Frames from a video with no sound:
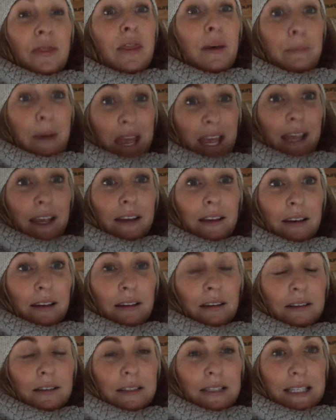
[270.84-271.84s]
bank,
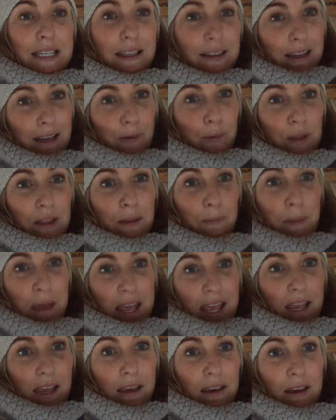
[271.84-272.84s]
dealing with the
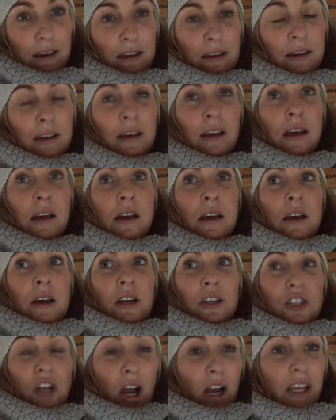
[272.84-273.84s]
bank,
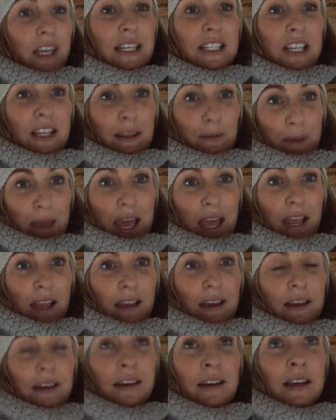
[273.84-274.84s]
talking to the
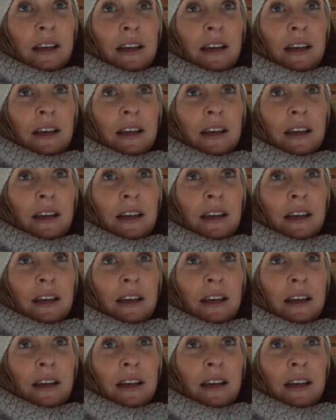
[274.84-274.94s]
bank.